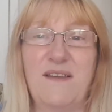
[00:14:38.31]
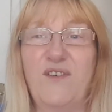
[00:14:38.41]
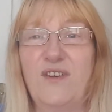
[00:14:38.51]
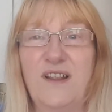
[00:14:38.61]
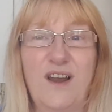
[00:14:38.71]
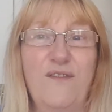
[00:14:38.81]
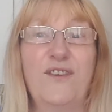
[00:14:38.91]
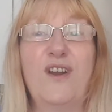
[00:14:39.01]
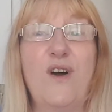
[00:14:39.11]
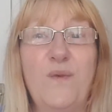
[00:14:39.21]
They've gone in the
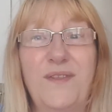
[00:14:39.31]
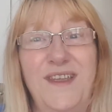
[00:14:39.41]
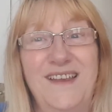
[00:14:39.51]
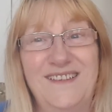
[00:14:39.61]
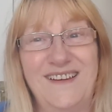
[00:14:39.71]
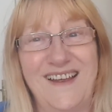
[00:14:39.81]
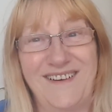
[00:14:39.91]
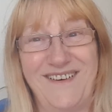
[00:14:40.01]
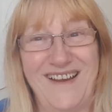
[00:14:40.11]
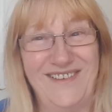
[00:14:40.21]
loft along with the Easter
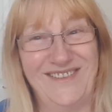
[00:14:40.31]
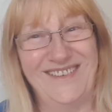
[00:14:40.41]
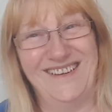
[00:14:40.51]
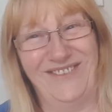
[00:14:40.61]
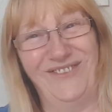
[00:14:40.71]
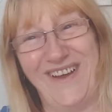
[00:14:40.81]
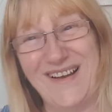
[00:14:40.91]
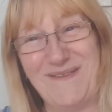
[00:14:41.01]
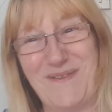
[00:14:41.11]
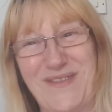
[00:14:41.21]
decorations. He's
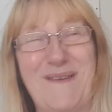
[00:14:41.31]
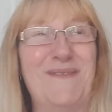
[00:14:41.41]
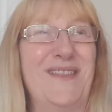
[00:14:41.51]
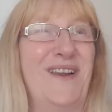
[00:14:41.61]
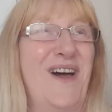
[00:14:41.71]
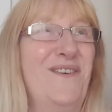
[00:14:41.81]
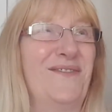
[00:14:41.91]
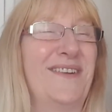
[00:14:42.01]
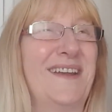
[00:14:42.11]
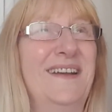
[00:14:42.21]
finally put them in the
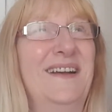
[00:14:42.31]
loft.